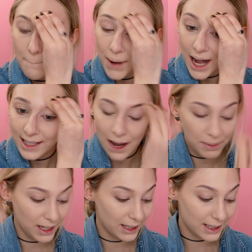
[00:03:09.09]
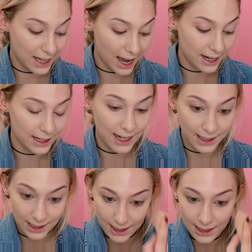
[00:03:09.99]
But that being said,
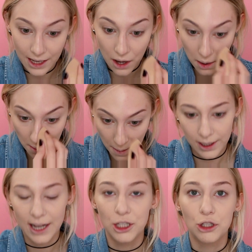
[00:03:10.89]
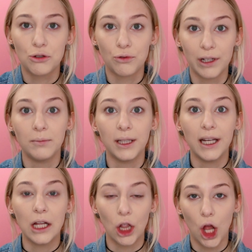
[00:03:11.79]
it's still
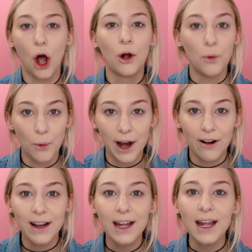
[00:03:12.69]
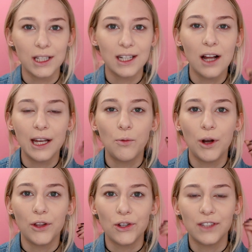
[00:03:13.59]
extremely long wearing. It's not like
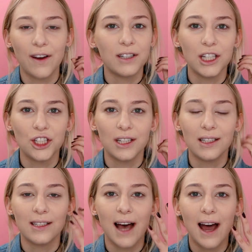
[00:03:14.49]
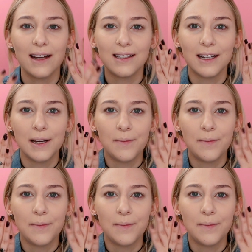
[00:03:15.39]
one of those foundations that